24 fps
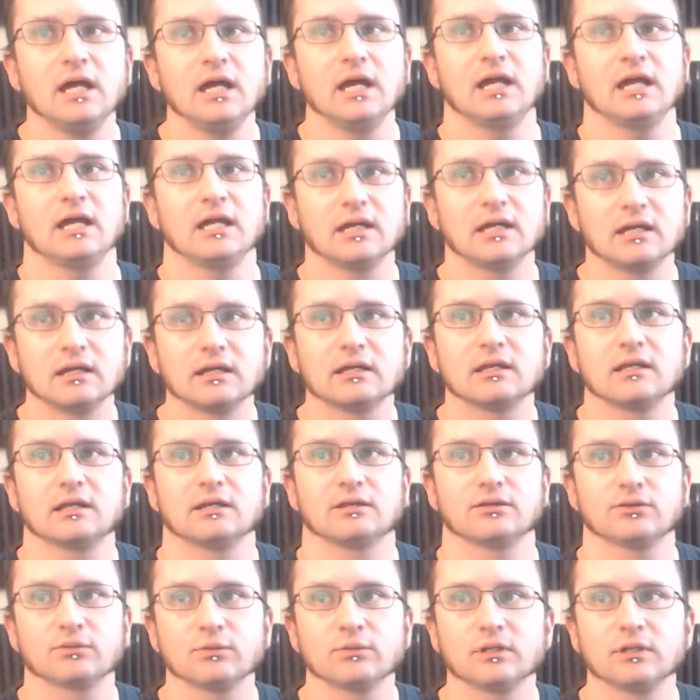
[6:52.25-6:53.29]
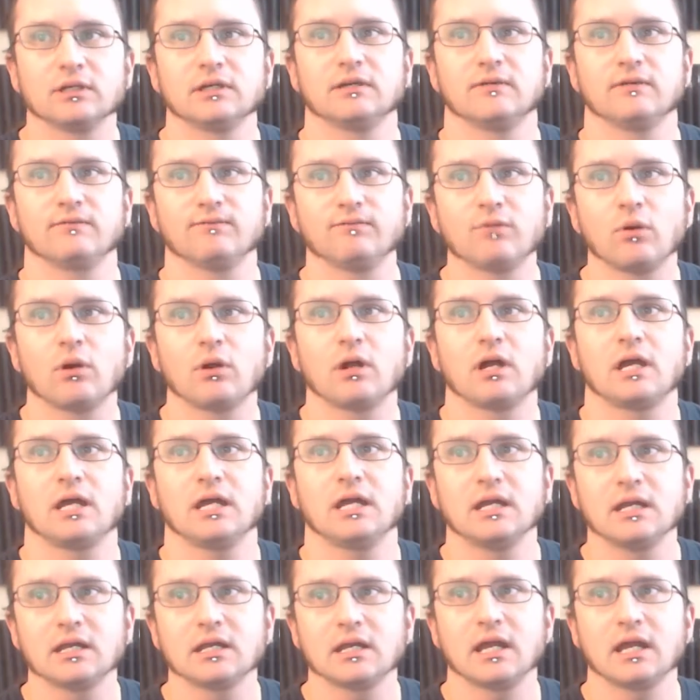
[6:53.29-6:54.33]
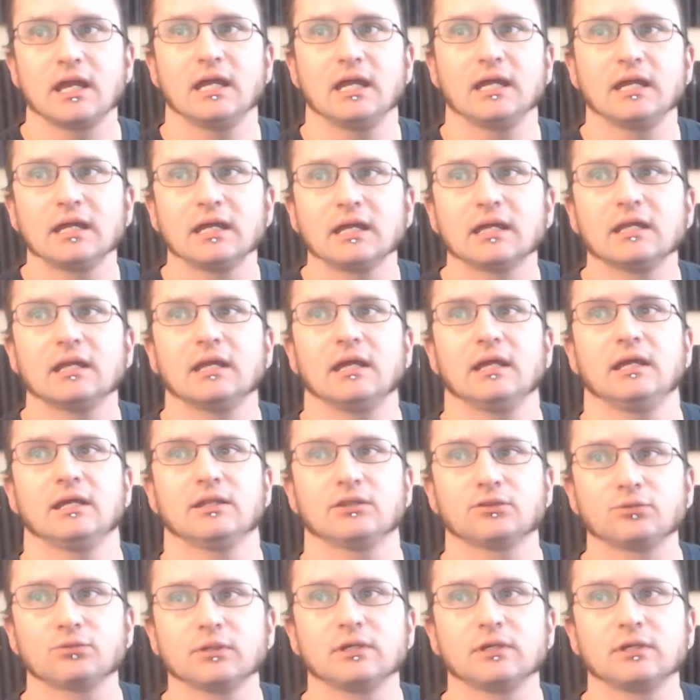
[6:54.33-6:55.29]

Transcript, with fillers: and three, and and